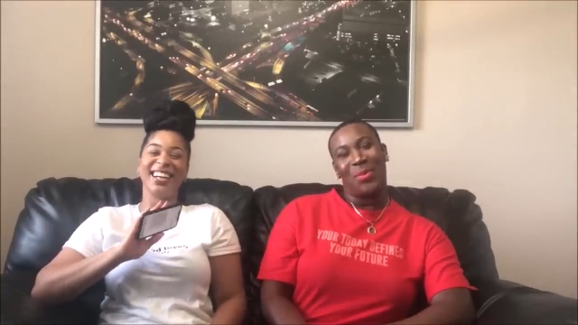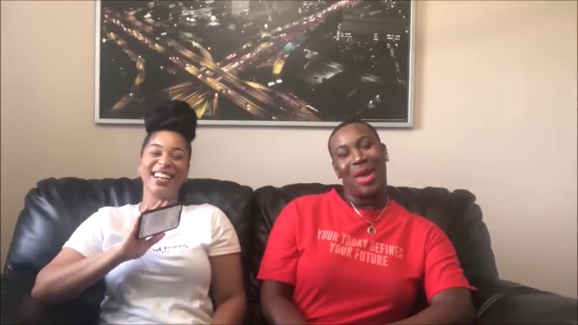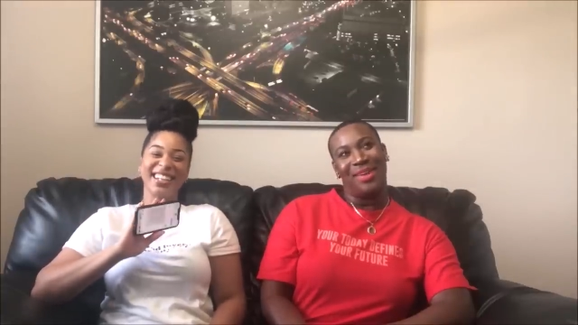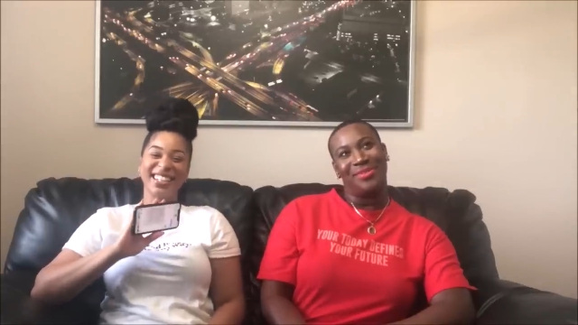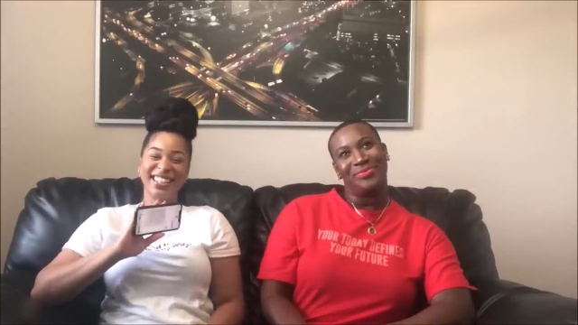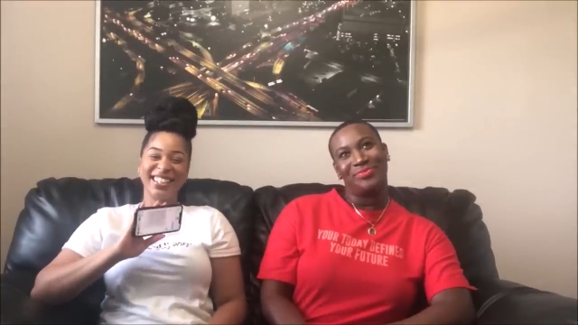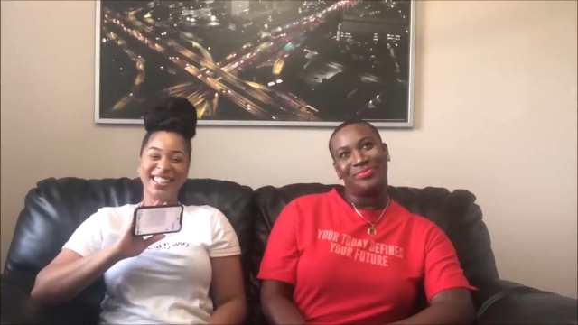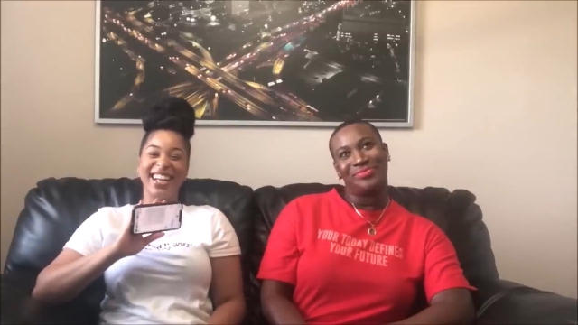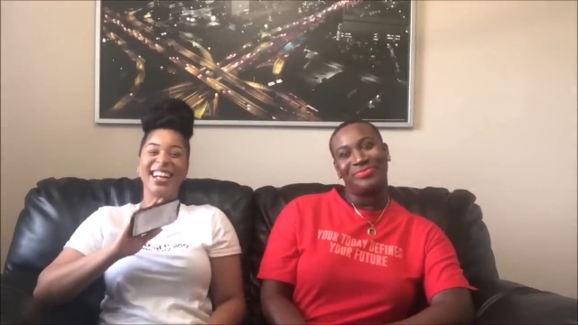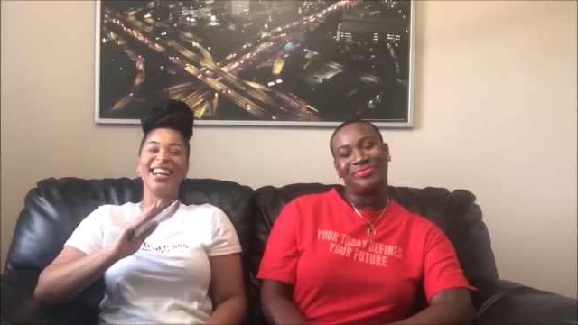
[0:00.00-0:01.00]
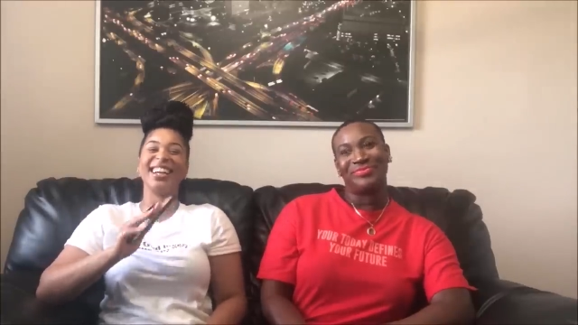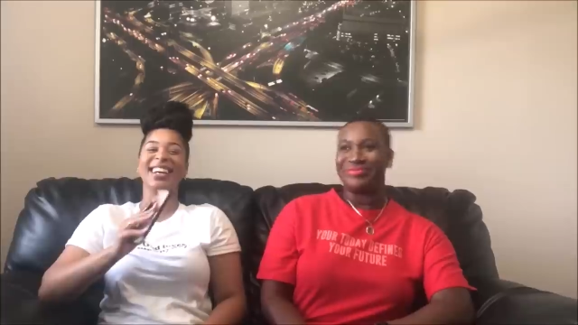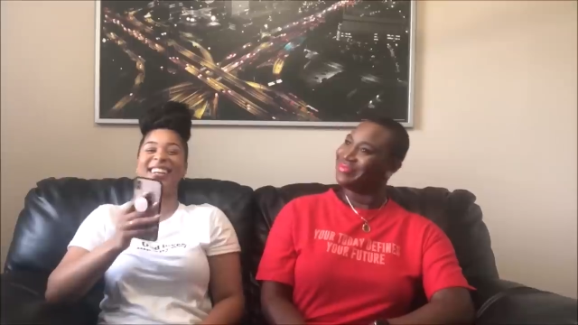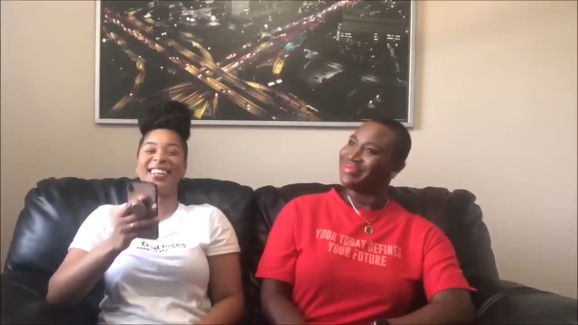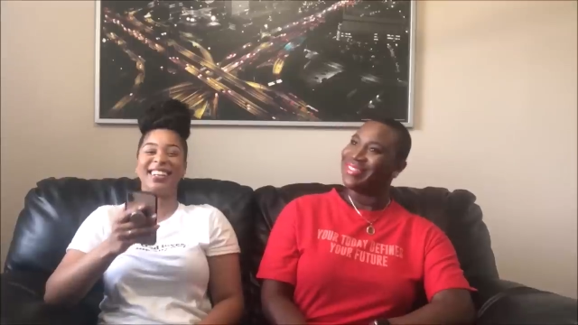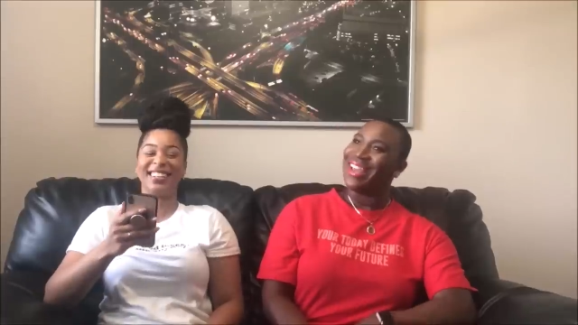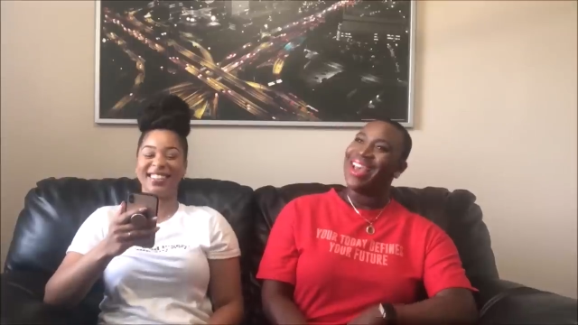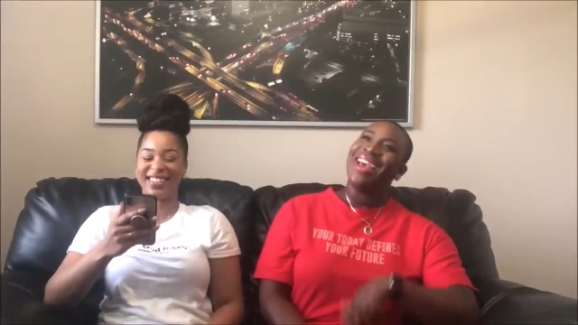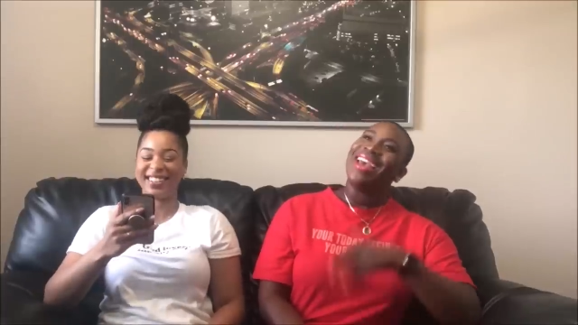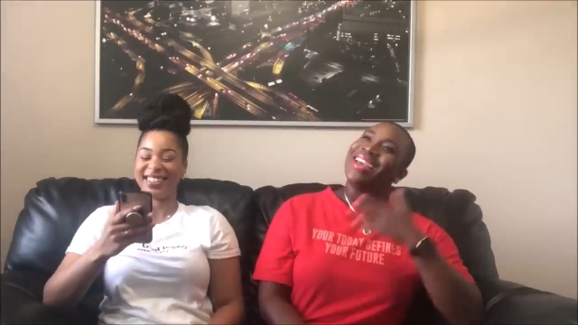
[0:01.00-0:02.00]
Speaker 1: Well,
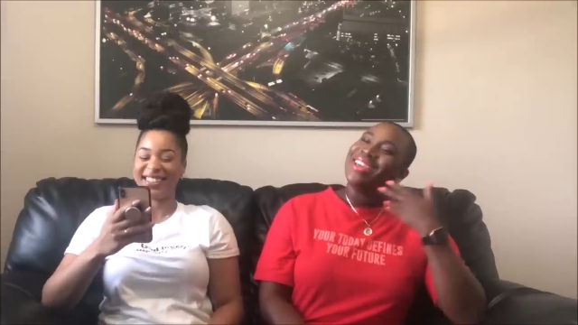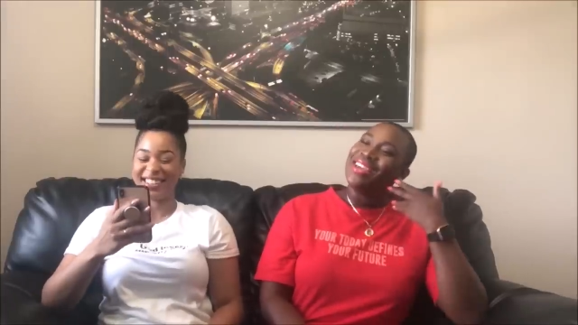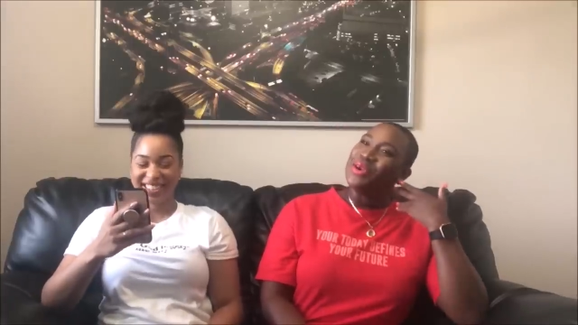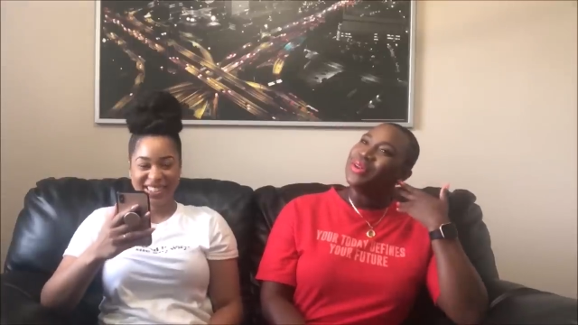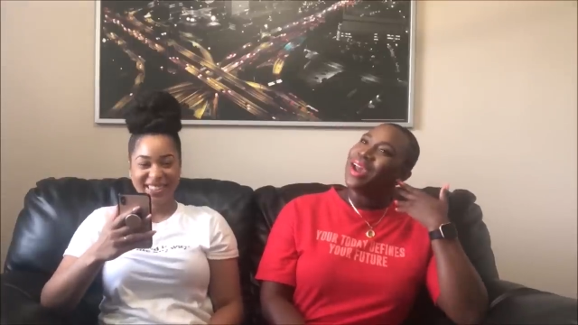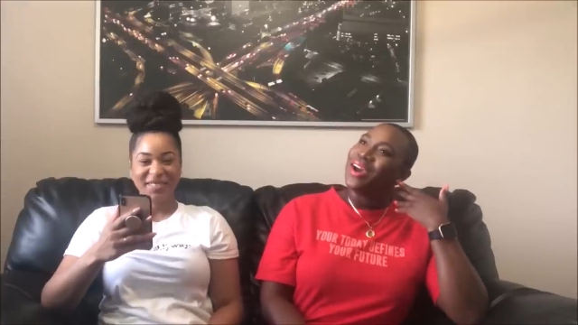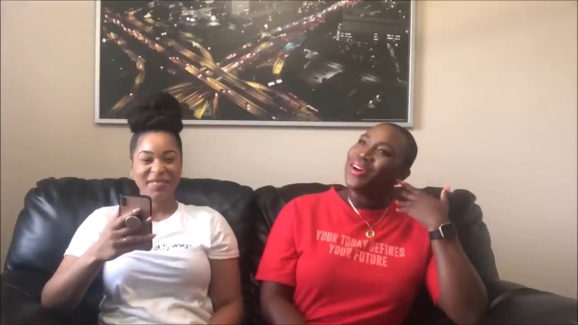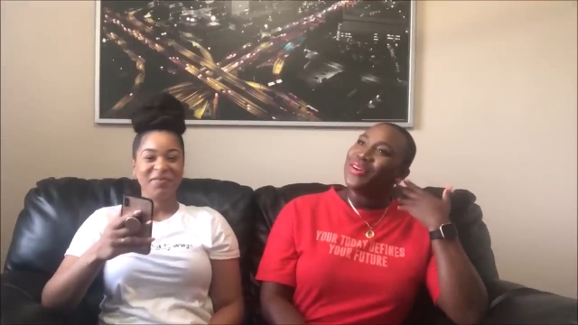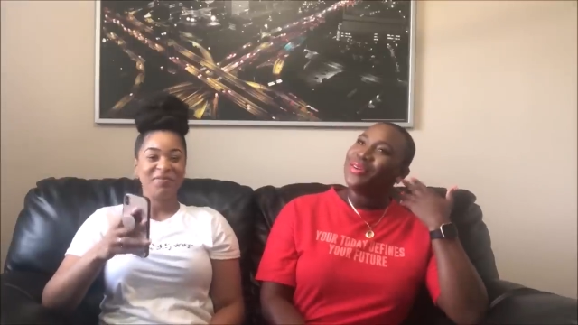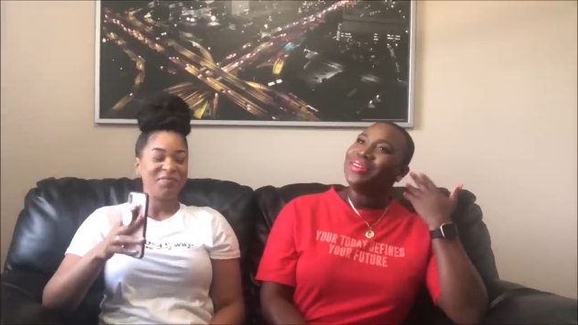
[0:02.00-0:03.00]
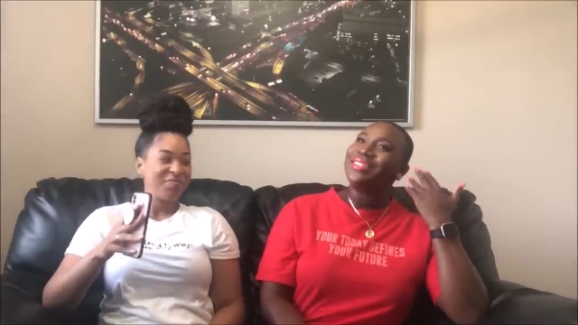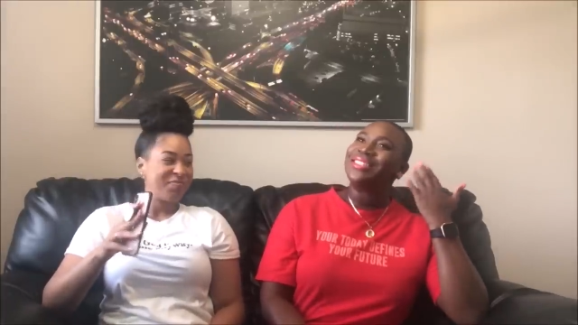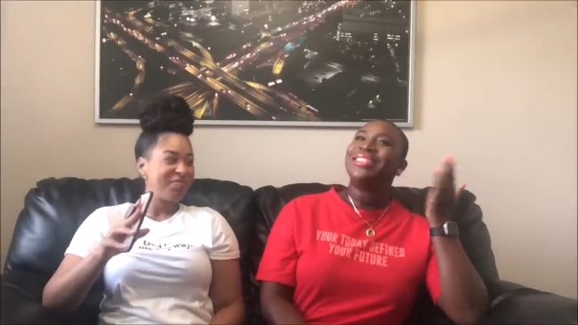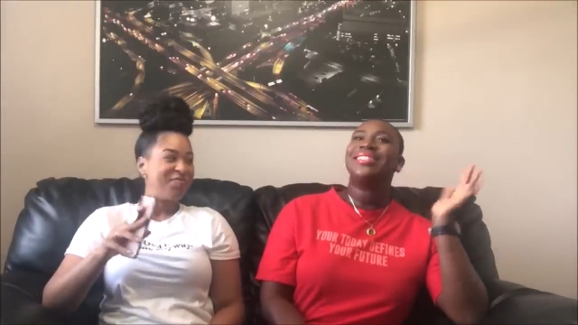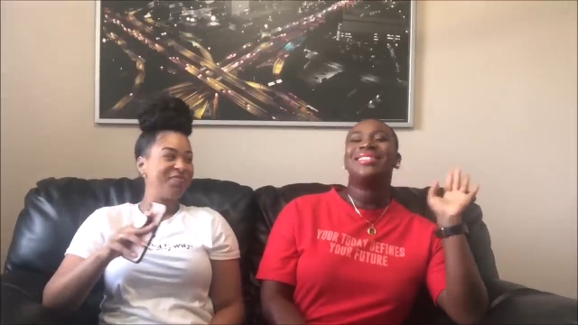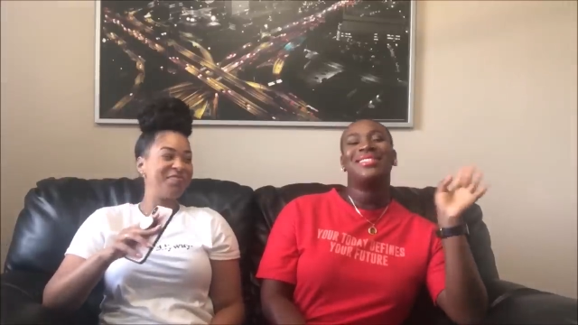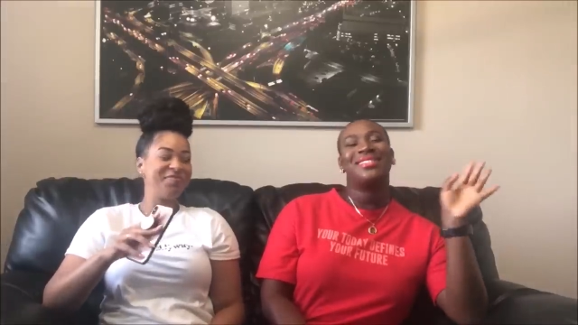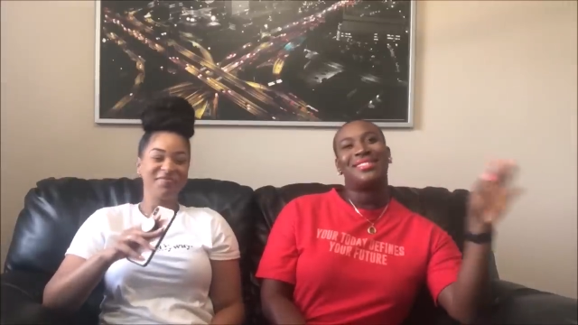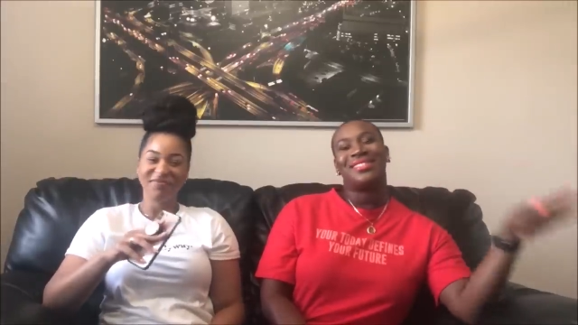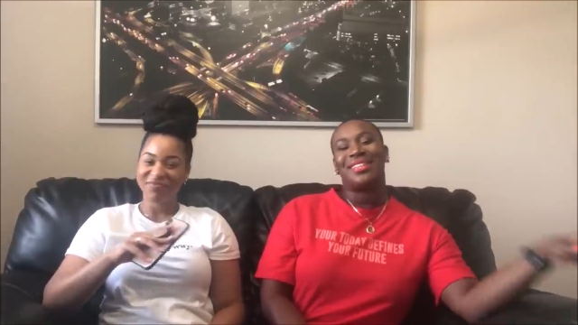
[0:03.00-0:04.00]
you know,
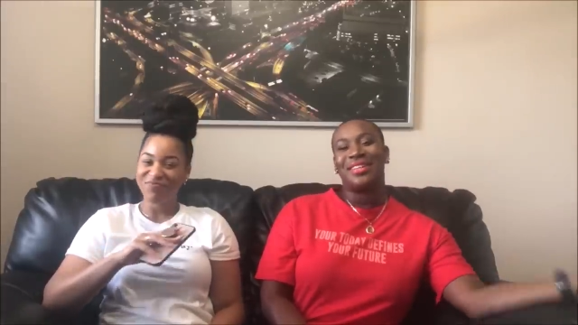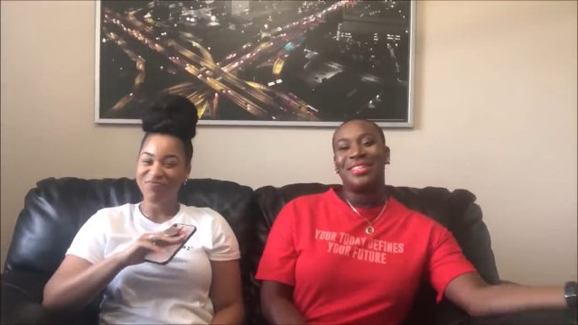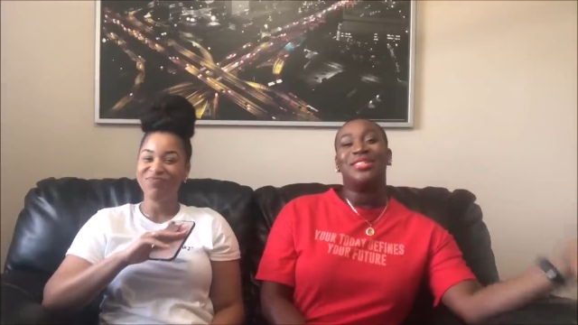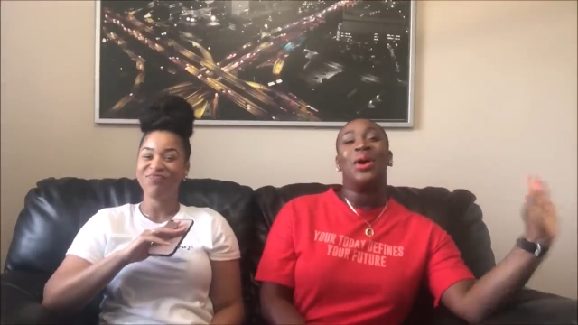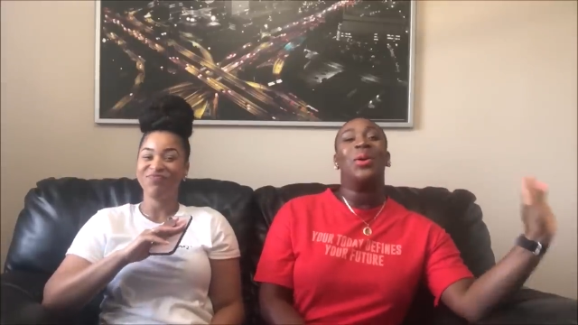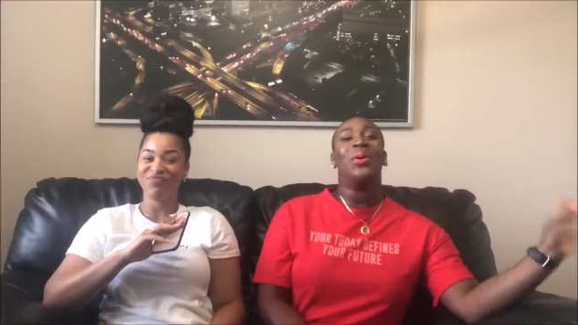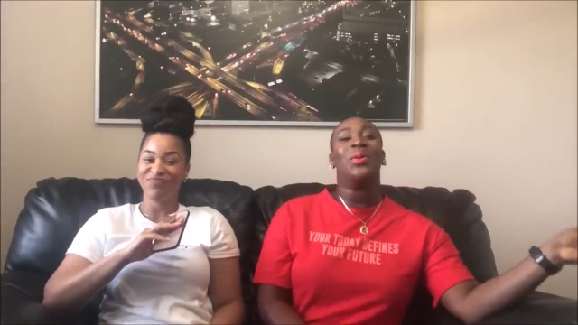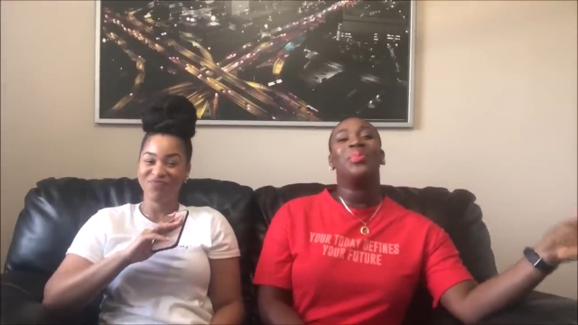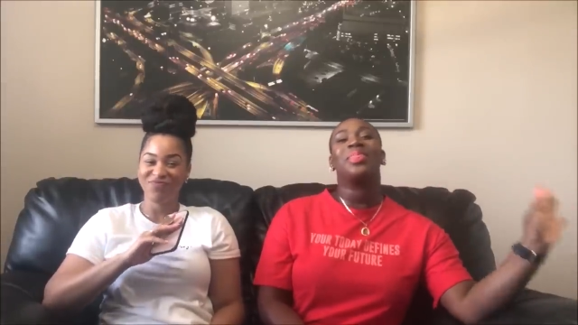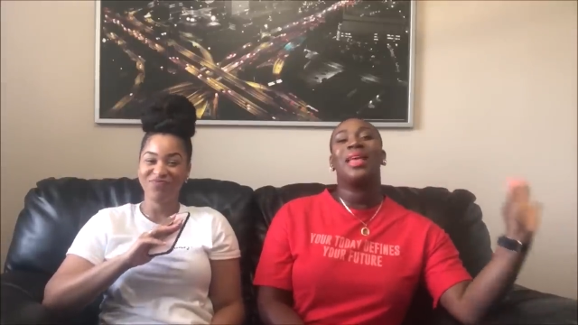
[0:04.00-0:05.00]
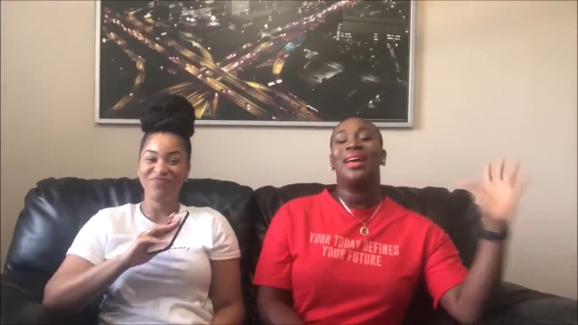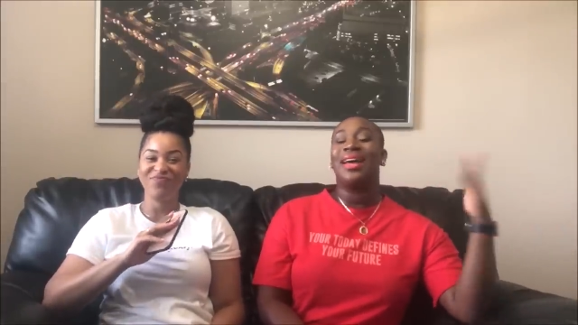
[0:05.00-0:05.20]
just so...